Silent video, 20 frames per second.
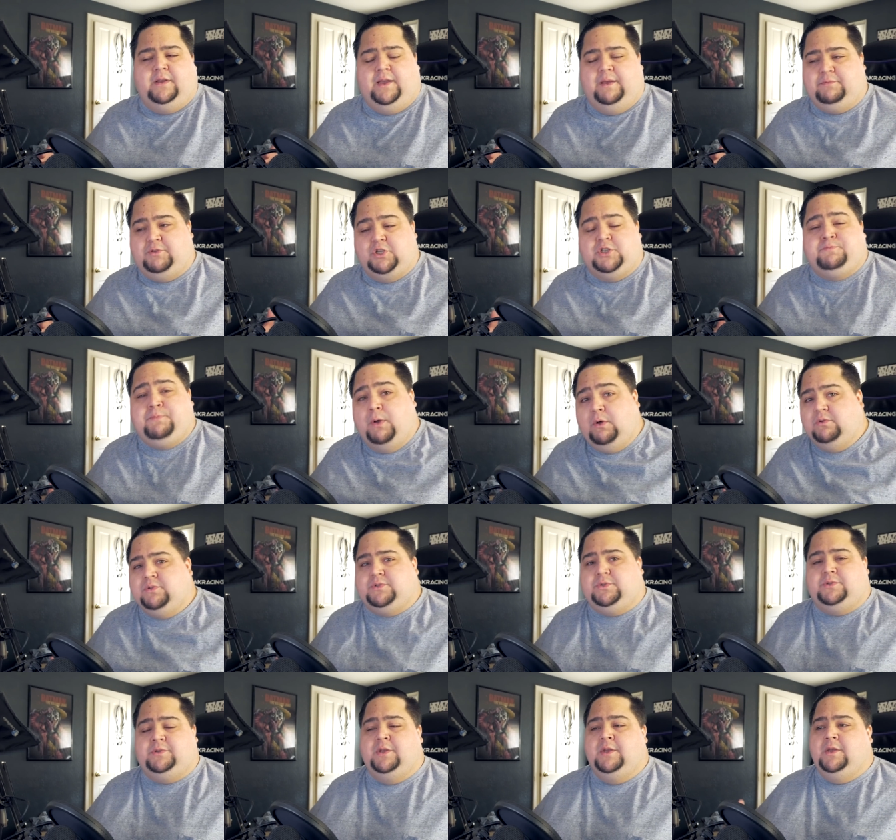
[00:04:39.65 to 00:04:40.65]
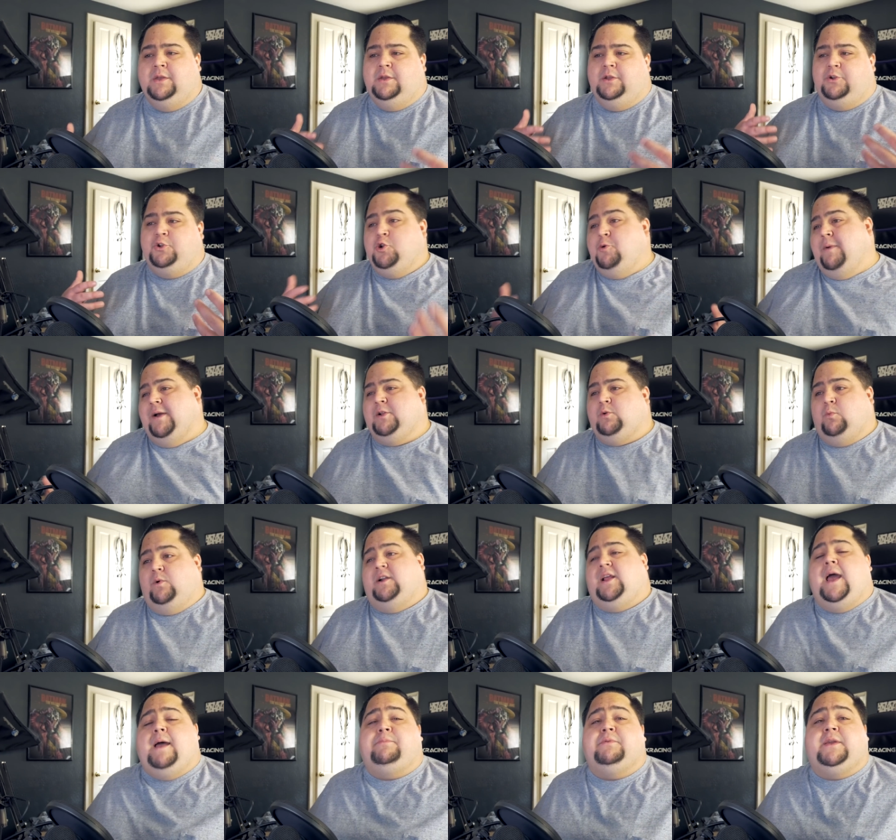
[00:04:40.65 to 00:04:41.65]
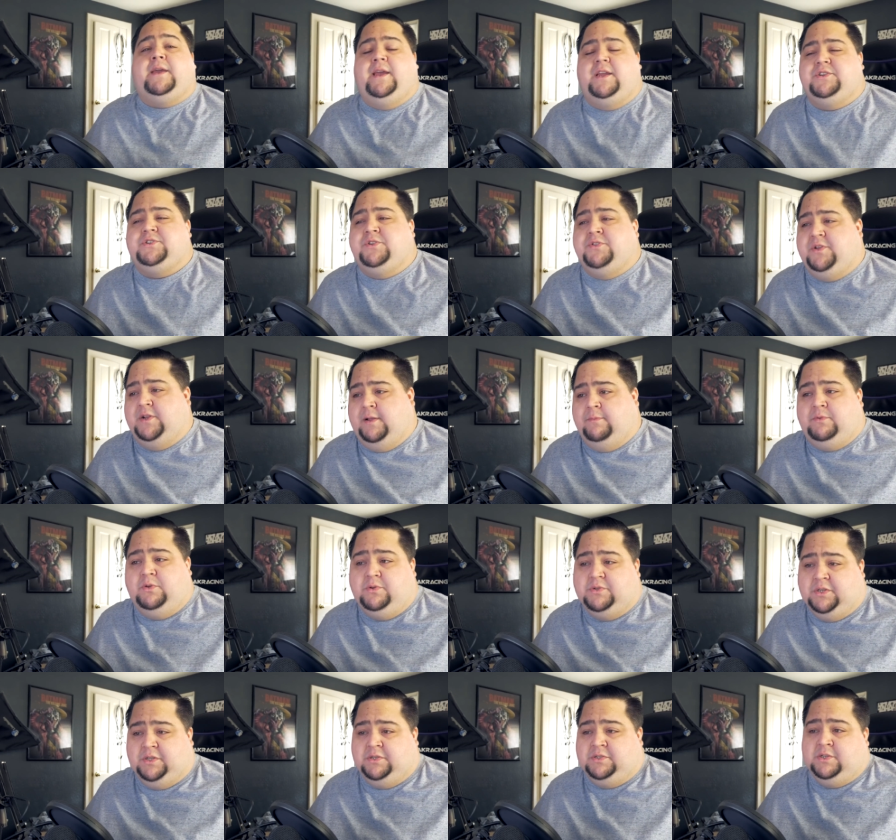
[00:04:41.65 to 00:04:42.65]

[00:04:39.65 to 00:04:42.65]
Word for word: disposal, no matter what application that I'm using.